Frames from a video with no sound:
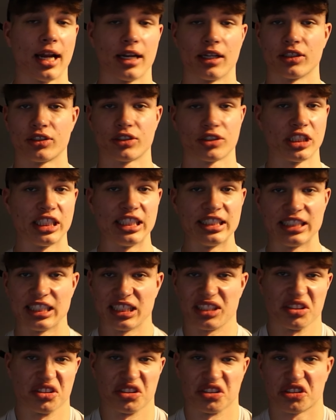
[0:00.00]
and it's
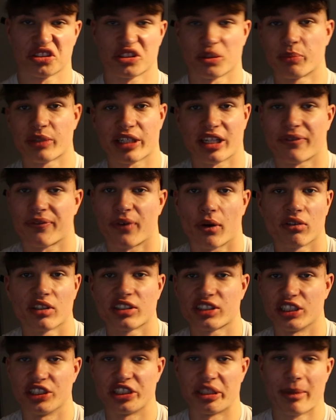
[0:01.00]
easy because you're just going to bring your
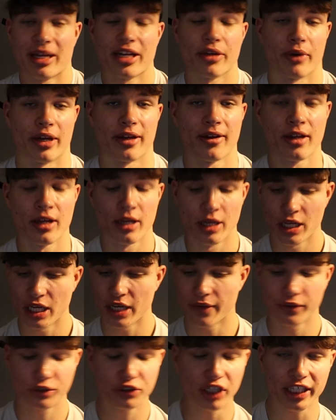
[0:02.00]
phone to the gym anyway.
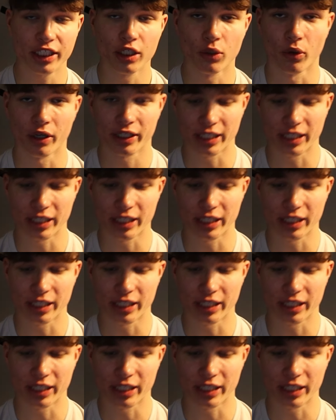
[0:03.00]
If you track your